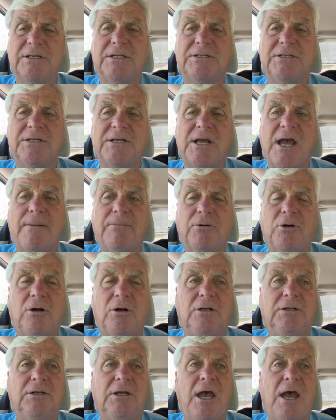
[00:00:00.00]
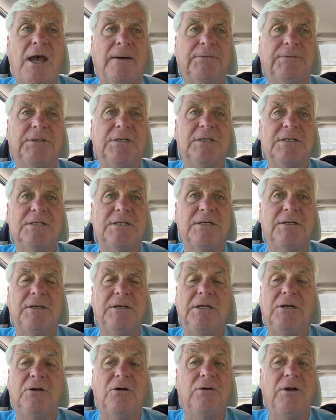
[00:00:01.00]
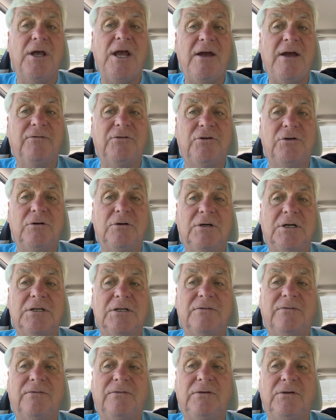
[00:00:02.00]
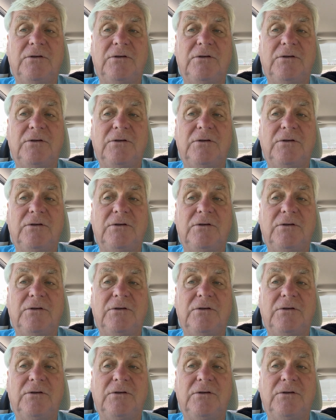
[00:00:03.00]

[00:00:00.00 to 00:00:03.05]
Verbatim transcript: That's the app called Captions, and you don't have to because